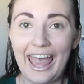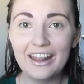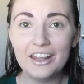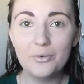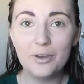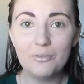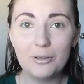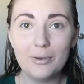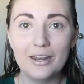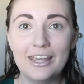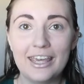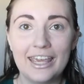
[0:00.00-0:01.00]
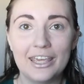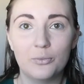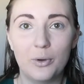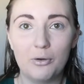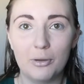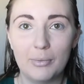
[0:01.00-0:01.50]
Hello everybody and
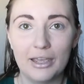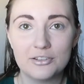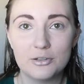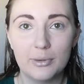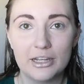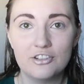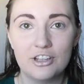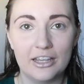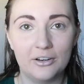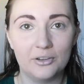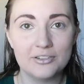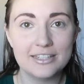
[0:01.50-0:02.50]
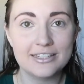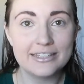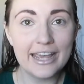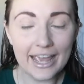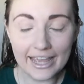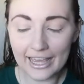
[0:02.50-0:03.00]
welcome back to my channel.
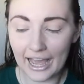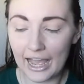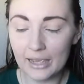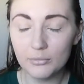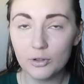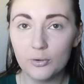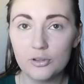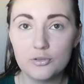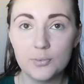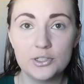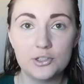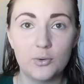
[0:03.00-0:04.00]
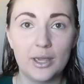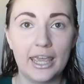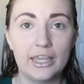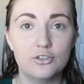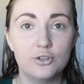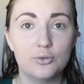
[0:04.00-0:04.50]
Today I'm going to be doing
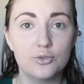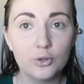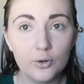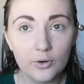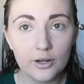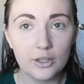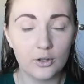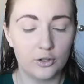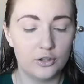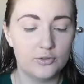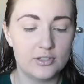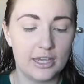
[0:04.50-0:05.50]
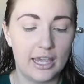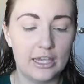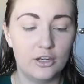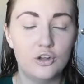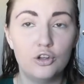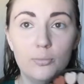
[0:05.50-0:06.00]
a tutorial using
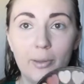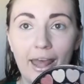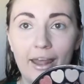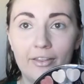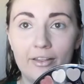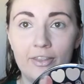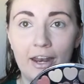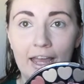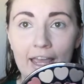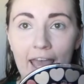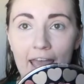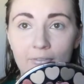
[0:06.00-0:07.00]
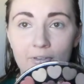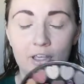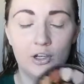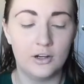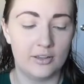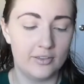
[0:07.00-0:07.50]
a new palette that I have
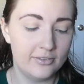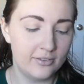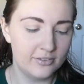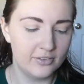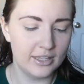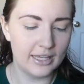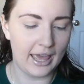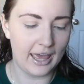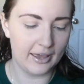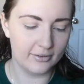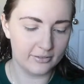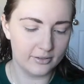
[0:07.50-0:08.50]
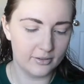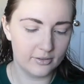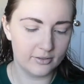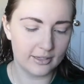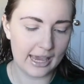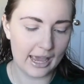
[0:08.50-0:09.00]
here. This is the
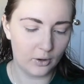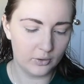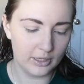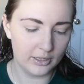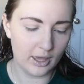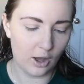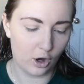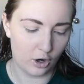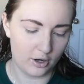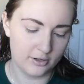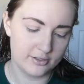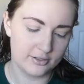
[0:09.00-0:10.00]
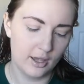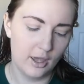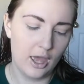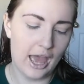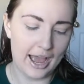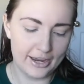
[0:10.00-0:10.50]
Essence Counting Hearts
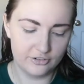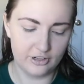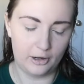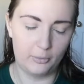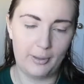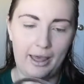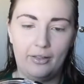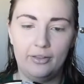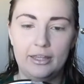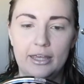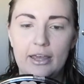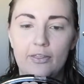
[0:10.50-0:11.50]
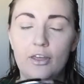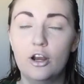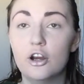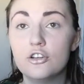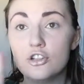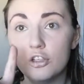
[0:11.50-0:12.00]
eyeshadow palette, and
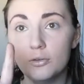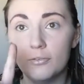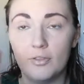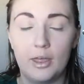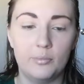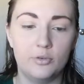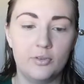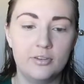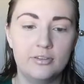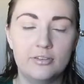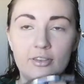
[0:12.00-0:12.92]
there are two of them. So this is